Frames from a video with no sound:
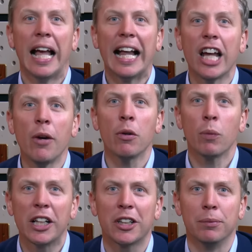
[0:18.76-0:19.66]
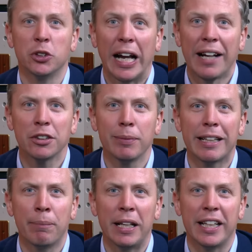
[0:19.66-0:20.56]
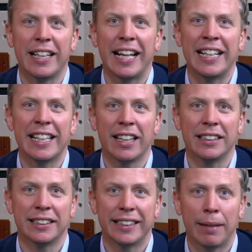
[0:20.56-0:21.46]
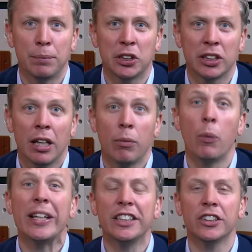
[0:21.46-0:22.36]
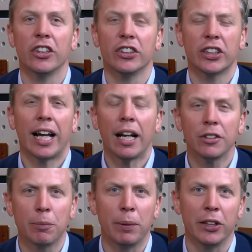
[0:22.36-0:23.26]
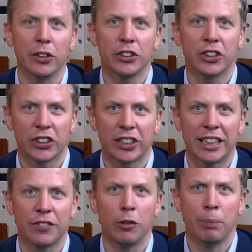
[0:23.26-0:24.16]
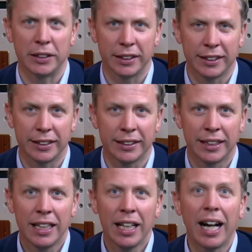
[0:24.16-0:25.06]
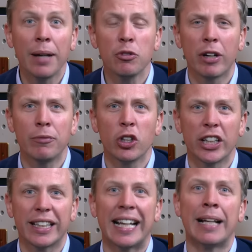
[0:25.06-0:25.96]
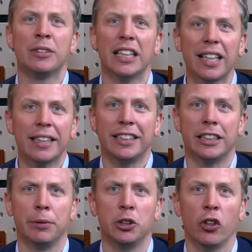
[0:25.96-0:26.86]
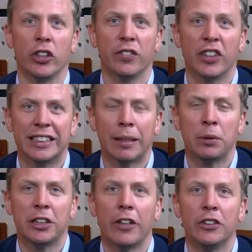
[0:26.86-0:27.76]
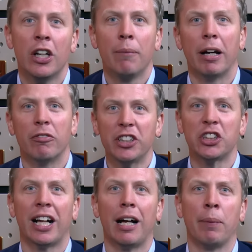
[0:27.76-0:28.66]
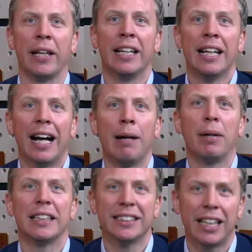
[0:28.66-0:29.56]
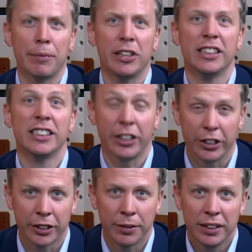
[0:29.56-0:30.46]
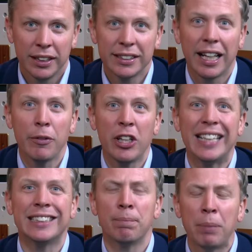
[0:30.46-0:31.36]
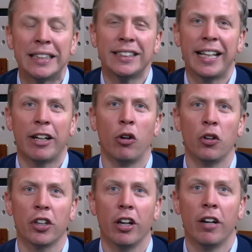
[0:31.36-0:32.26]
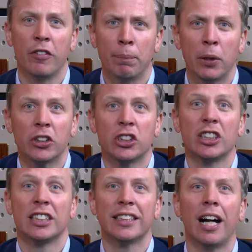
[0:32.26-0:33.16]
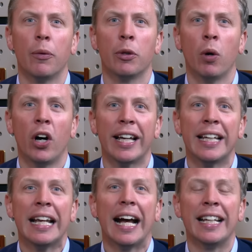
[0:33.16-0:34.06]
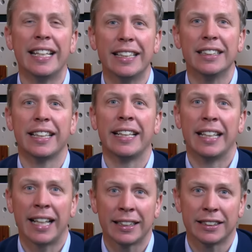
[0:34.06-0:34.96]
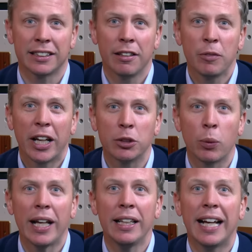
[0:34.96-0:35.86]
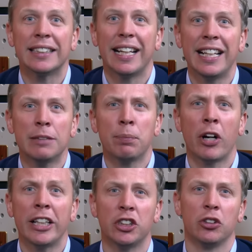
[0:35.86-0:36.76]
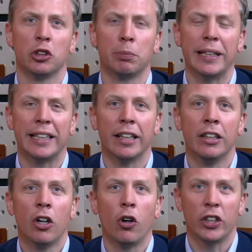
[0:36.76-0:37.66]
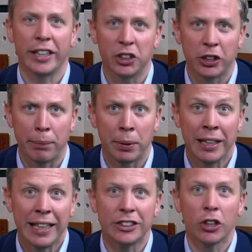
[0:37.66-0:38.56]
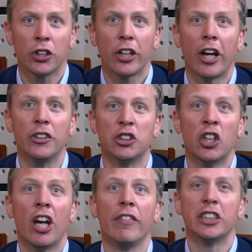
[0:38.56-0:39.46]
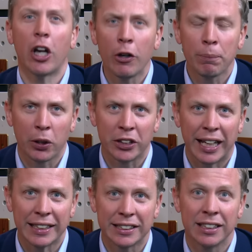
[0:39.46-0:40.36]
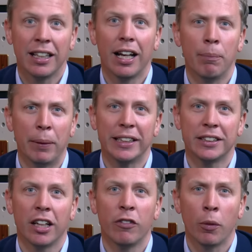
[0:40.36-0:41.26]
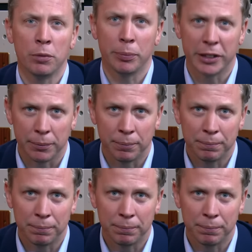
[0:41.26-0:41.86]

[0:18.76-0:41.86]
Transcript: Hello and welcome to How to Make $1 Billion in 9 Steps, where we discuss how to build successful businesses. I'm Graham Ruddick, and I'm delighted to be joined for this episode by Richard Harpin and by Simon Sinek. Simon is the best-selling author of the books Start With Why and Leaders Eat Last, as well as an inspirational speaker on leadership. He's also the host of his own podcast, A Bit of Optimism.